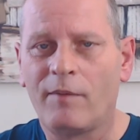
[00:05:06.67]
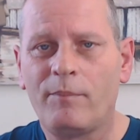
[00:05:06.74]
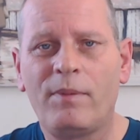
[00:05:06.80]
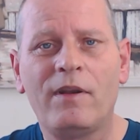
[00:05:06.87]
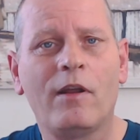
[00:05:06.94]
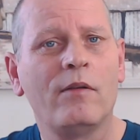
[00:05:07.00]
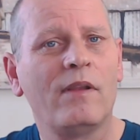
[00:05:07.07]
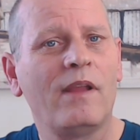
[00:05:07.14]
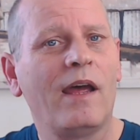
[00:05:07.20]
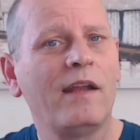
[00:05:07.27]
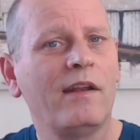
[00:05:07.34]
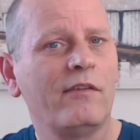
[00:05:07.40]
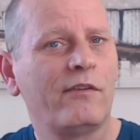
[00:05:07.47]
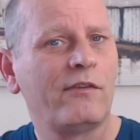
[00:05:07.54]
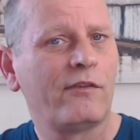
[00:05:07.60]
I've been
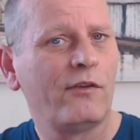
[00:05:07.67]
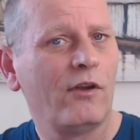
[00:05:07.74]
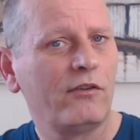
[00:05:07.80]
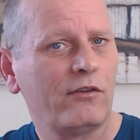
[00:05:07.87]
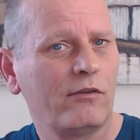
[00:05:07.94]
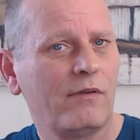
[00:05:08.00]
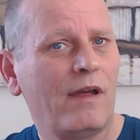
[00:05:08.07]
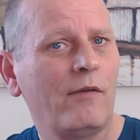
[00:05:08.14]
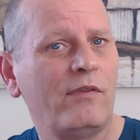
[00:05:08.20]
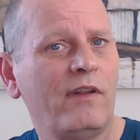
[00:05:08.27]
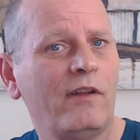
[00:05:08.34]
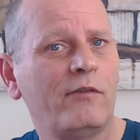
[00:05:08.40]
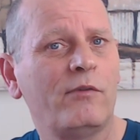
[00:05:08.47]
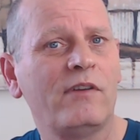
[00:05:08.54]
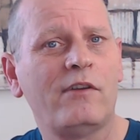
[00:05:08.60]
online and searched around for
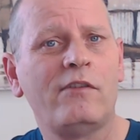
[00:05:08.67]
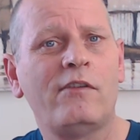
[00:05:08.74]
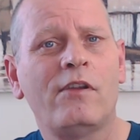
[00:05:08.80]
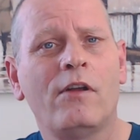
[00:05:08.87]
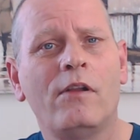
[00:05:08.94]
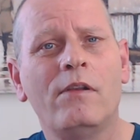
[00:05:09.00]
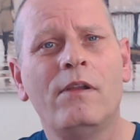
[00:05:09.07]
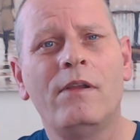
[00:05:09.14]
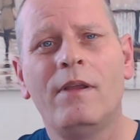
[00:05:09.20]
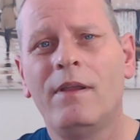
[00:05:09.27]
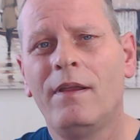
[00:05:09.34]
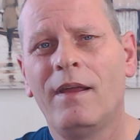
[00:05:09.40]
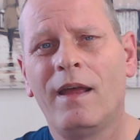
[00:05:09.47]
this vegetol.